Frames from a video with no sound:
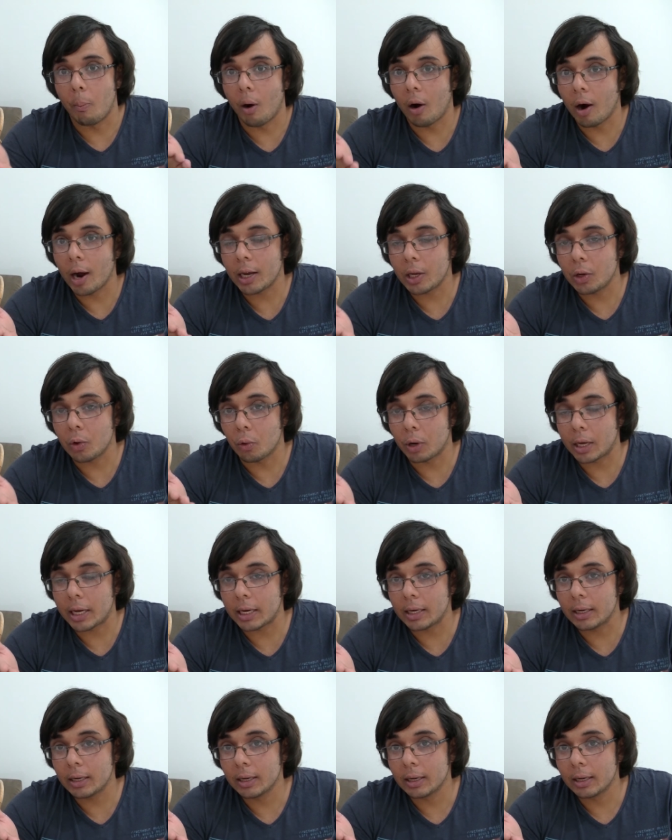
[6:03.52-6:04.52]
buying your
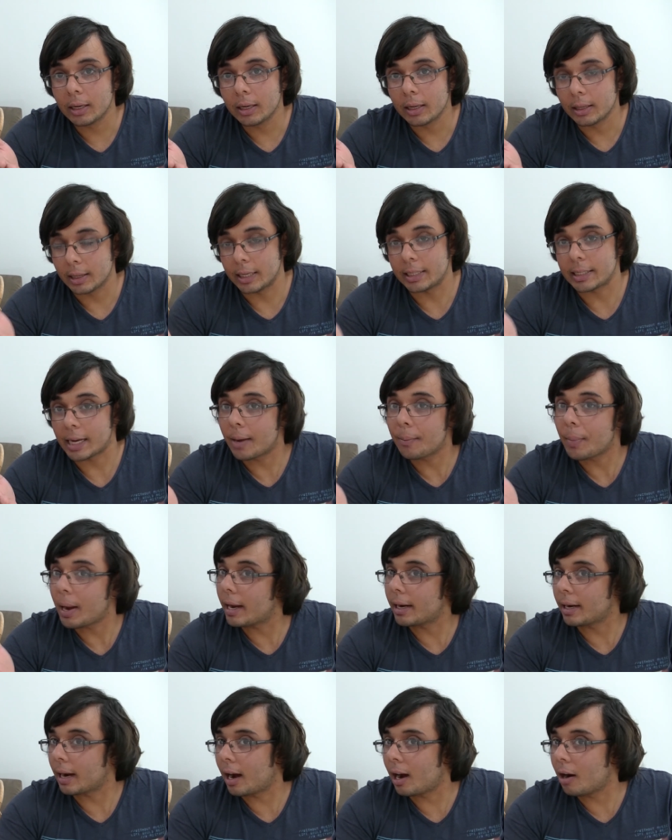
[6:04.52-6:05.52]
kid these
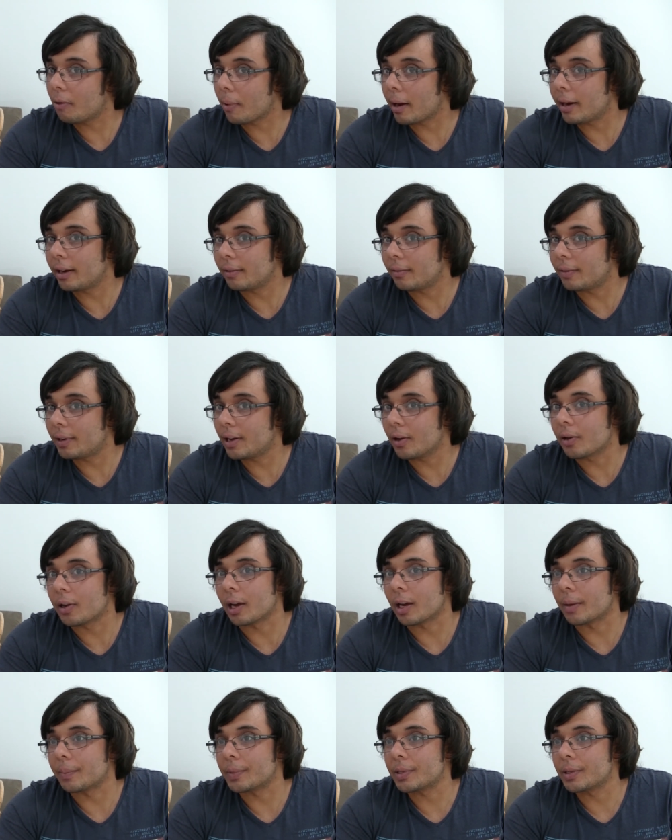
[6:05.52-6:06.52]
MA and R rated video
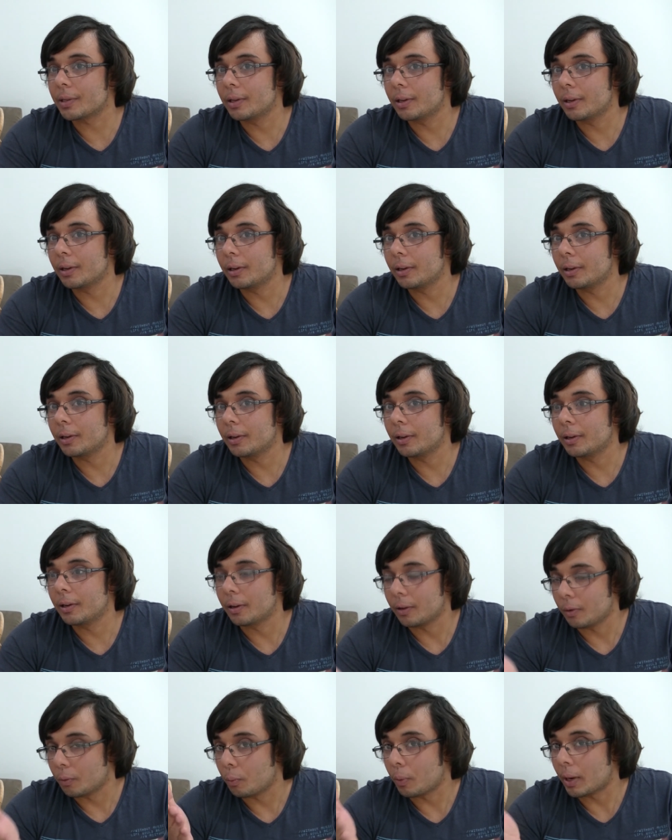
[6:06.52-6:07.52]
games.
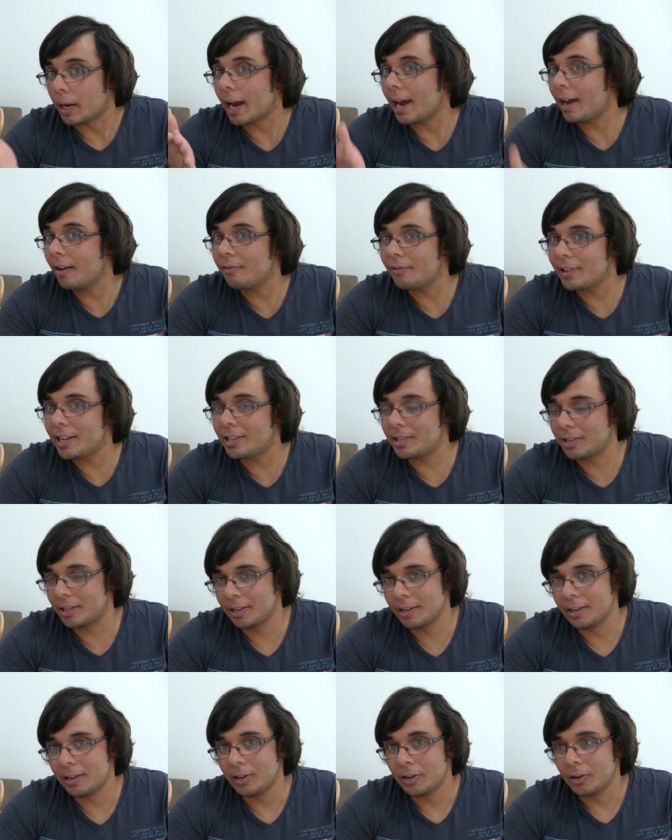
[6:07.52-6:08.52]
We have
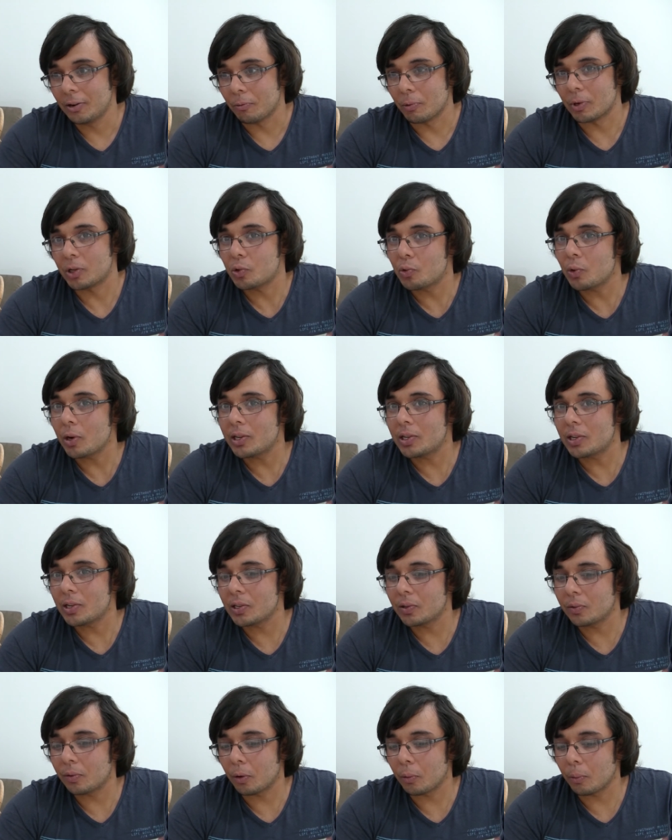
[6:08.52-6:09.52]
these
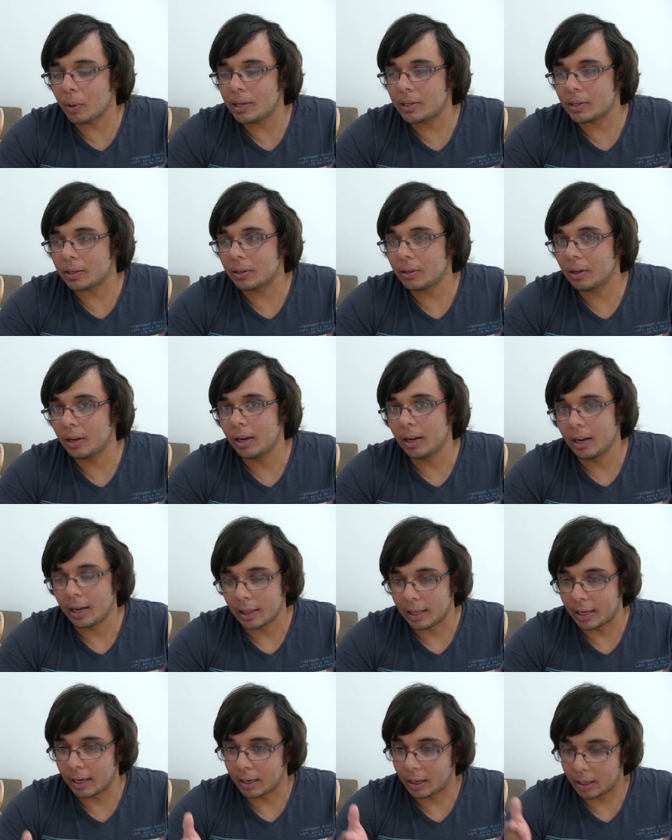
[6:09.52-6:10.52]
restrictions for a reason.
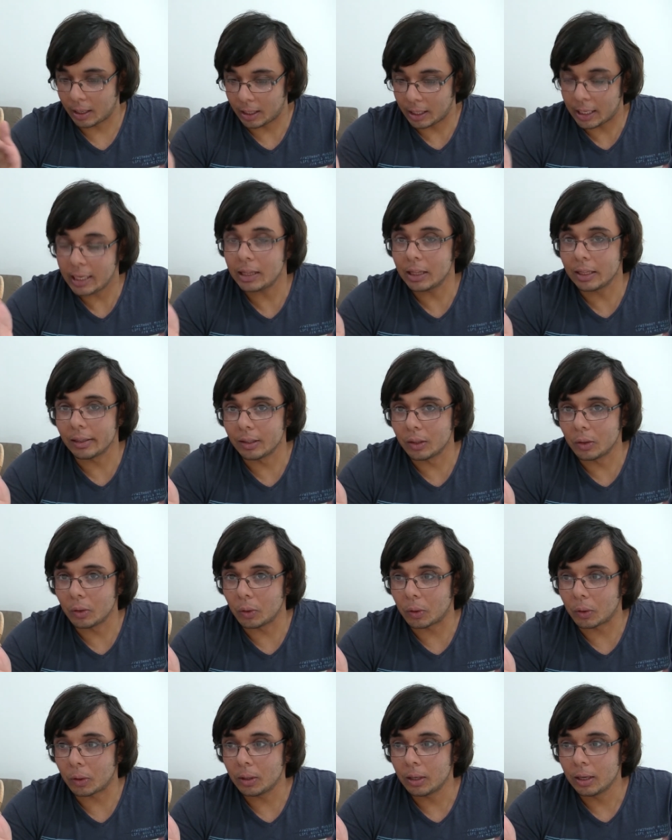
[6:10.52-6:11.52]
They're in the
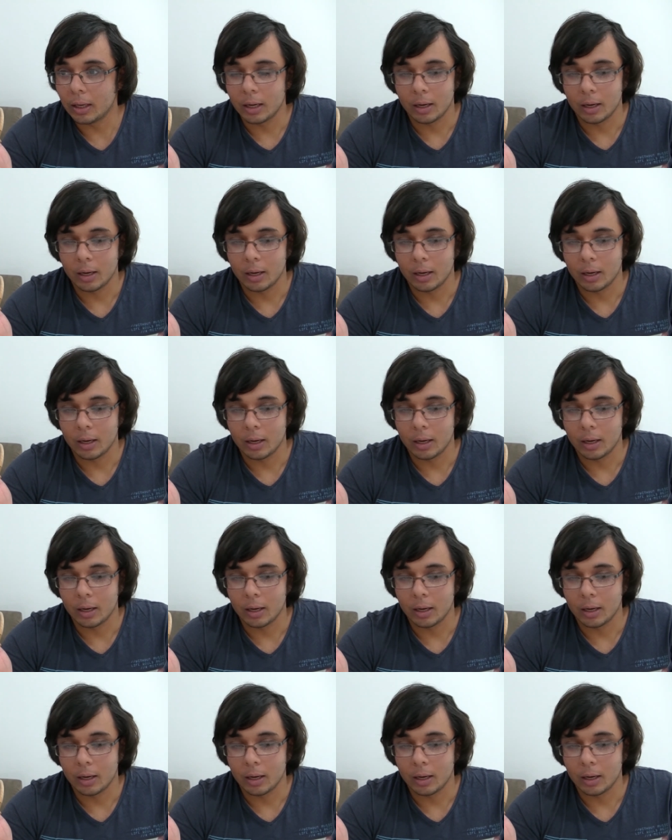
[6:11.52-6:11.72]
law.